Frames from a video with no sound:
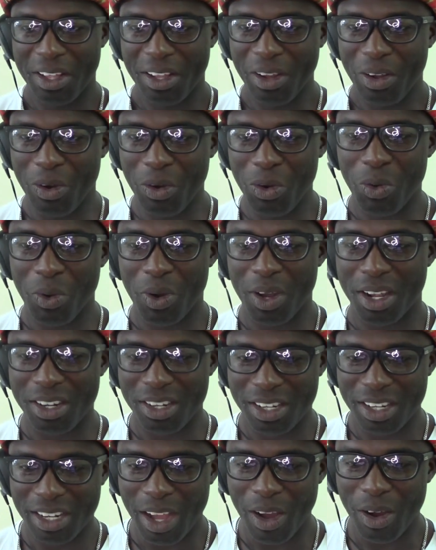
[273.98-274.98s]
Good one.
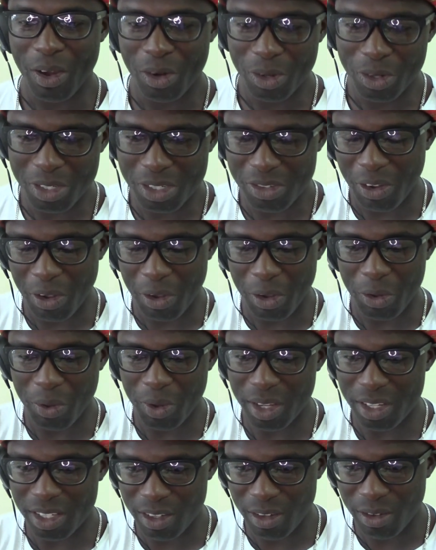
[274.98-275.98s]
That one looks very
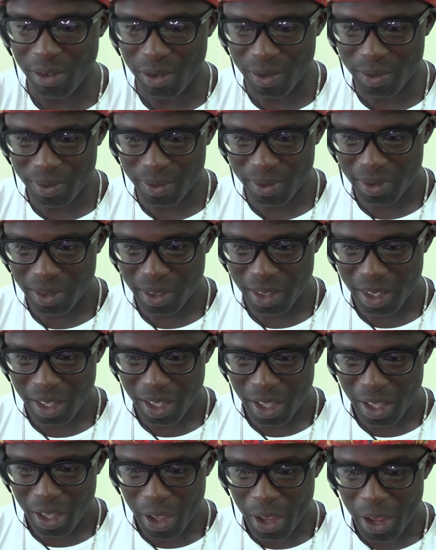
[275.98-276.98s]
creative.
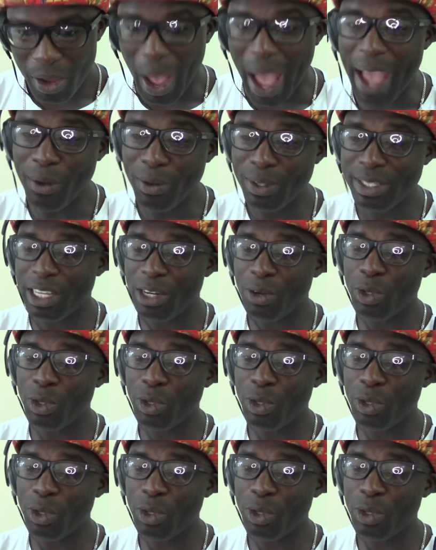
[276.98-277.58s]
I will tell you